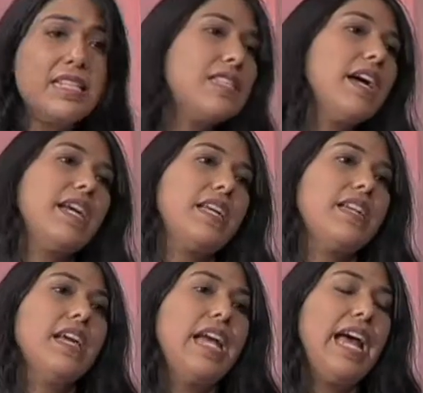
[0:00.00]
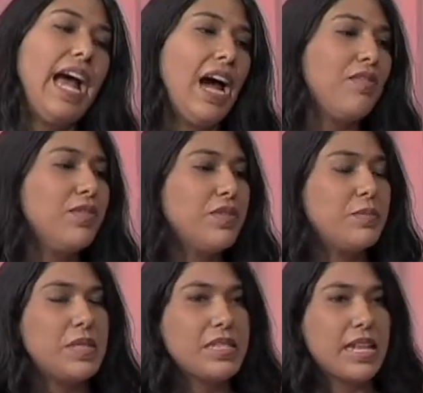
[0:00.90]
decided, half of
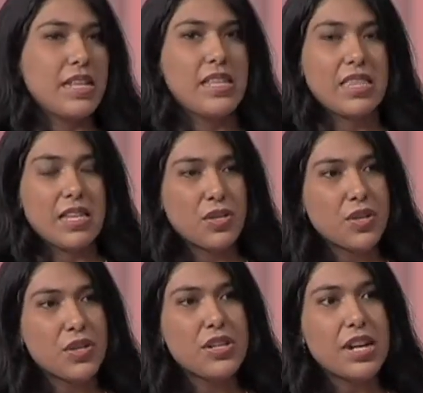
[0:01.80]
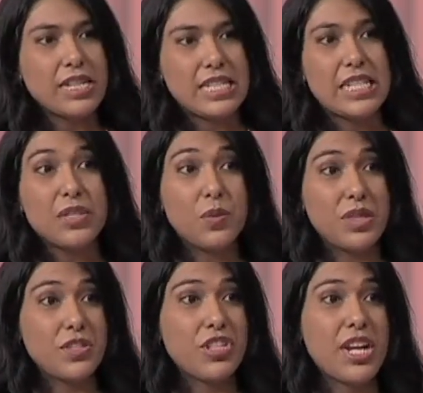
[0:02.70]
them decided that they could not deal
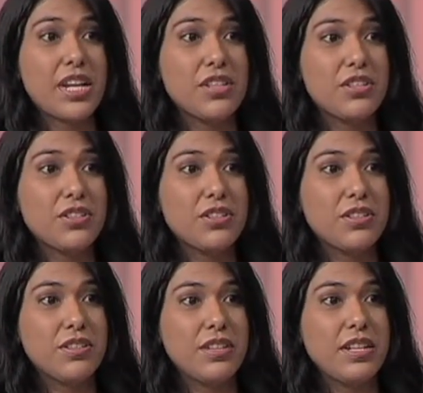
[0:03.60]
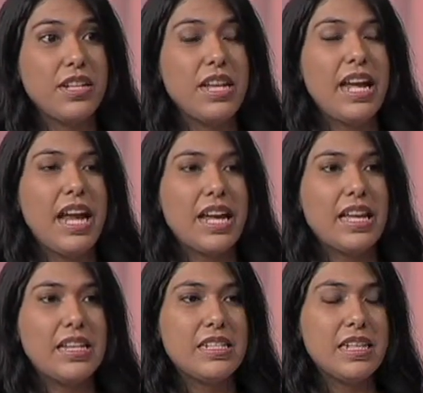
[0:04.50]
with the change.
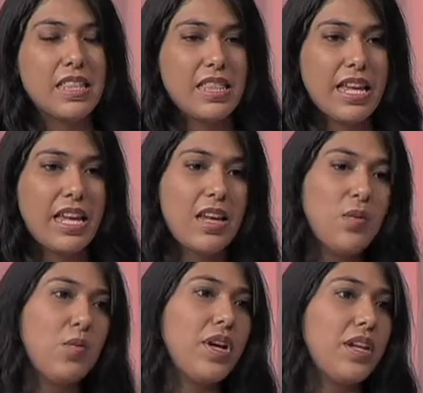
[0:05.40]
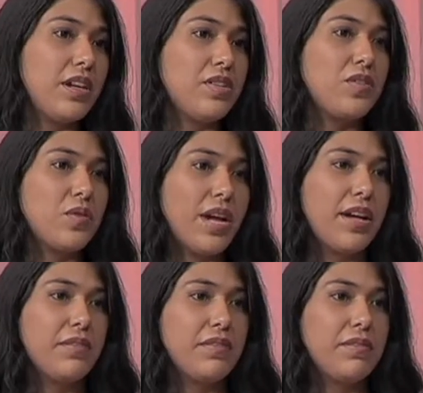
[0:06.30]
And they went
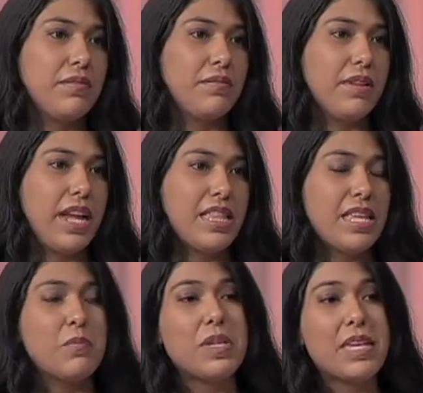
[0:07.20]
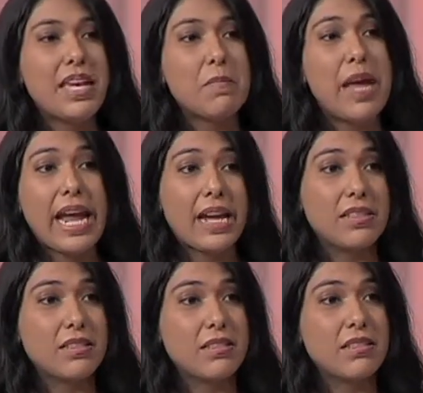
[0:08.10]
underground and they became
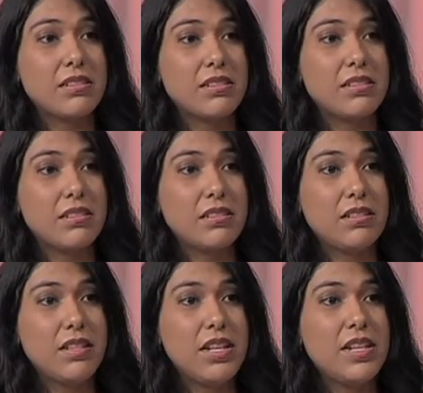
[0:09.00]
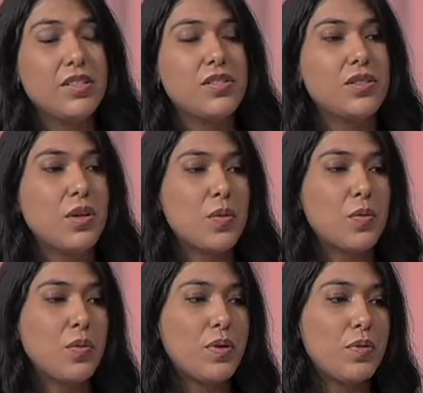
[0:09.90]
ants. So
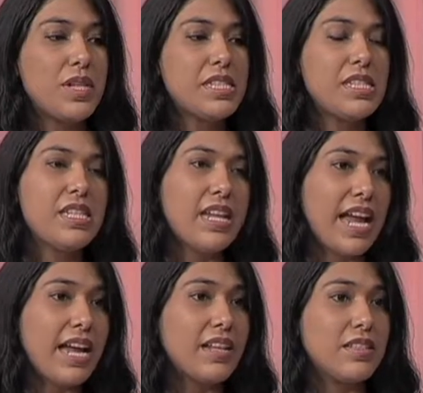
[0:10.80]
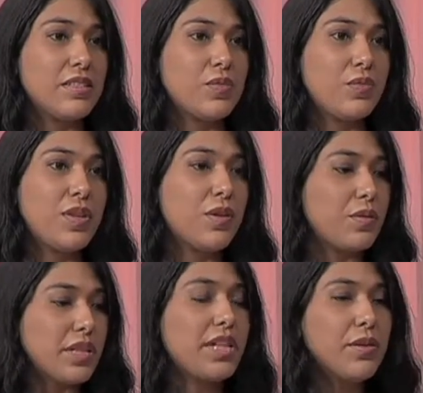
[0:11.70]
when we see ants, we
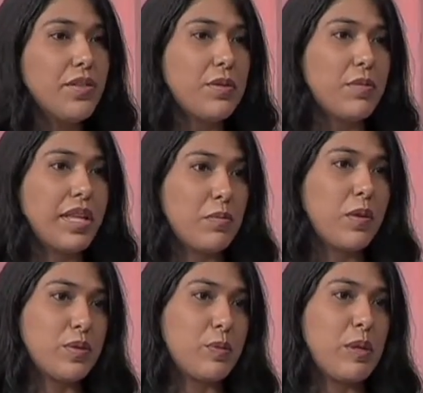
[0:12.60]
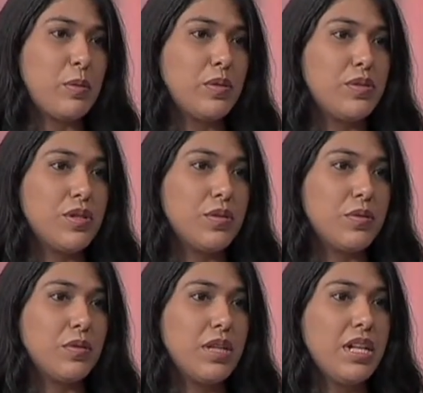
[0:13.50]
don't kill them like most people
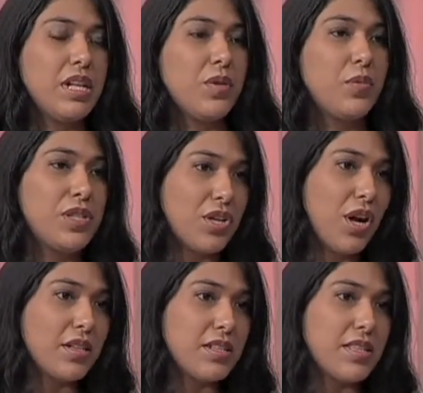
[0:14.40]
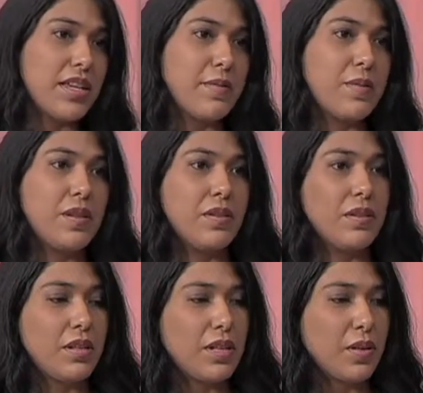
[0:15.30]
do. Mm-hmm. We talk to them
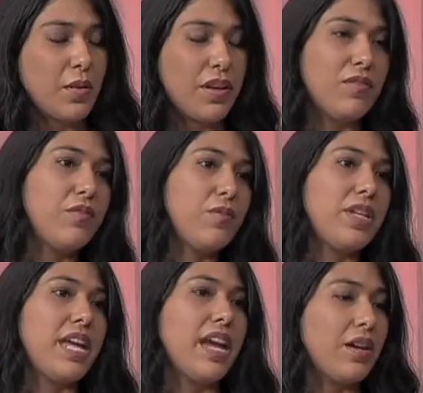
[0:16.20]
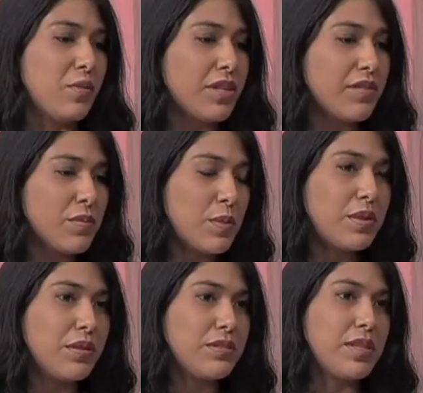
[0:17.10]
and, you know, if we can, we give them a
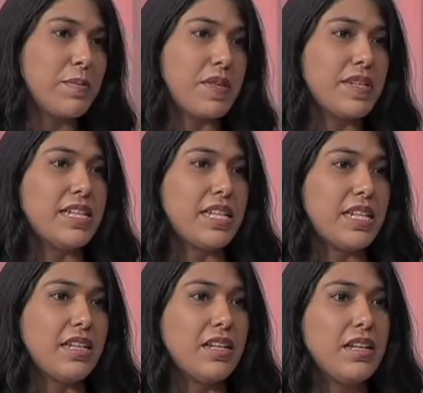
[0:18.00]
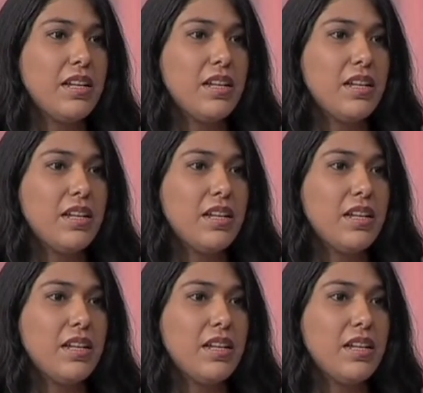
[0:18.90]
little something to eat